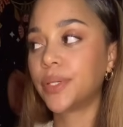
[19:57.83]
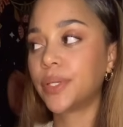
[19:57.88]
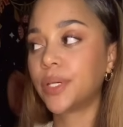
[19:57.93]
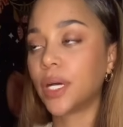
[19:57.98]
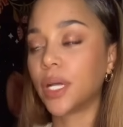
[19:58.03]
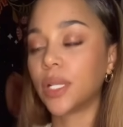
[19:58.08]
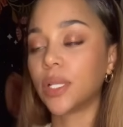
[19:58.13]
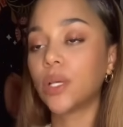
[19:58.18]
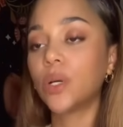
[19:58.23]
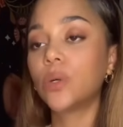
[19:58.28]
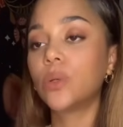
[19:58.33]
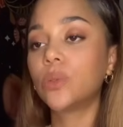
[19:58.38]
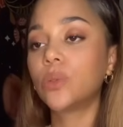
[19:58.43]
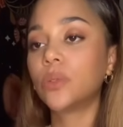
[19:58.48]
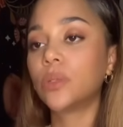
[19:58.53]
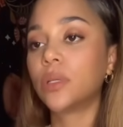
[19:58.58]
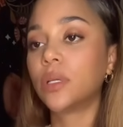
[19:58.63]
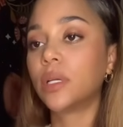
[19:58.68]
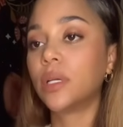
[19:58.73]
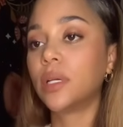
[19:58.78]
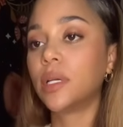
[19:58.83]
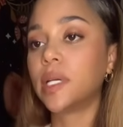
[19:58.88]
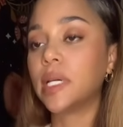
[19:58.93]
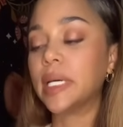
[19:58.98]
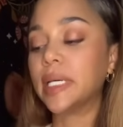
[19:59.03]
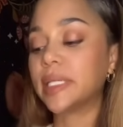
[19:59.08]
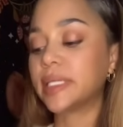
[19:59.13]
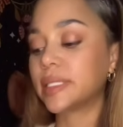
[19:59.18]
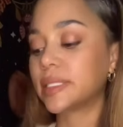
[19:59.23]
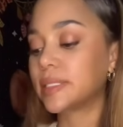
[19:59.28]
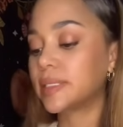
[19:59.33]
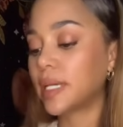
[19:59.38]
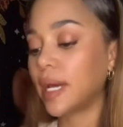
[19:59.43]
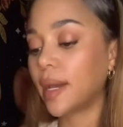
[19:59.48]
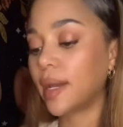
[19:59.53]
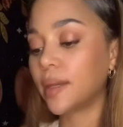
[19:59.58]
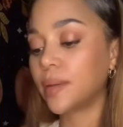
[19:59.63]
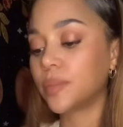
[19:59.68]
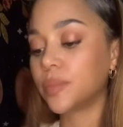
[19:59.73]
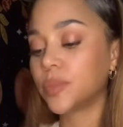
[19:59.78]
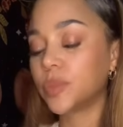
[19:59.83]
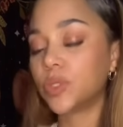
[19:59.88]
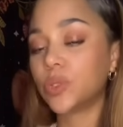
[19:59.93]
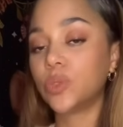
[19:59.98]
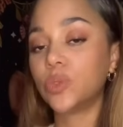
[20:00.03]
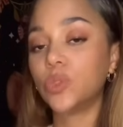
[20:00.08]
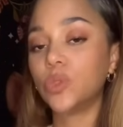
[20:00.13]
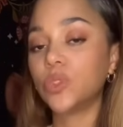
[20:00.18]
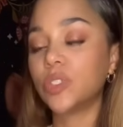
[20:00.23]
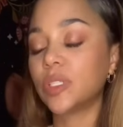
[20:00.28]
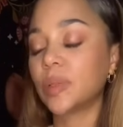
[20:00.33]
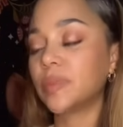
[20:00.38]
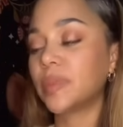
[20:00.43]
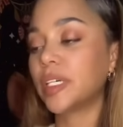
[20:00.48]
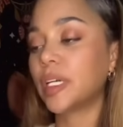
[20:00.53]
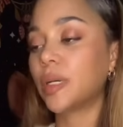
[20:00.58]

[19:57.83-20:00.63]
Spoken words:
hello, it is time to do something